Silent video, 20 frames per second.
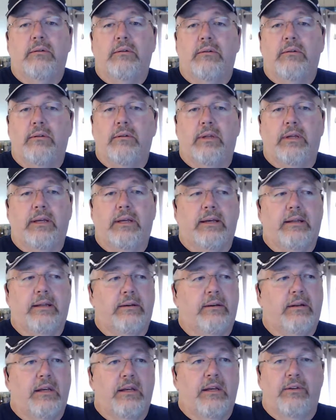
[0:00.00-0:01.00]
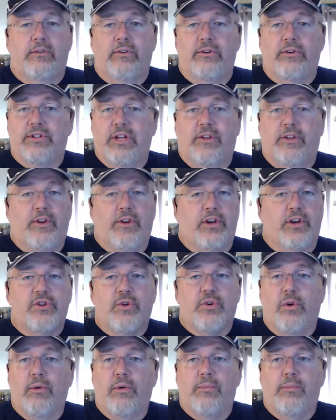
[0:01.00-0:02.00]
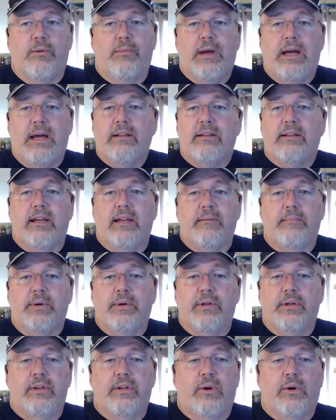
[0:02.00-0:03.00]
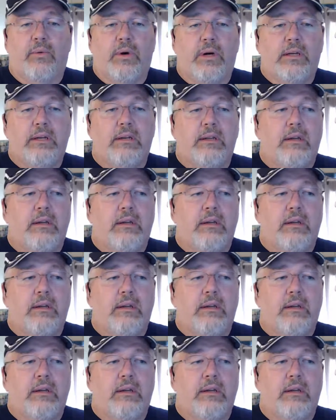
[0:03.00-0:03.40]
And there's nothing enjoyable about that. But you know what?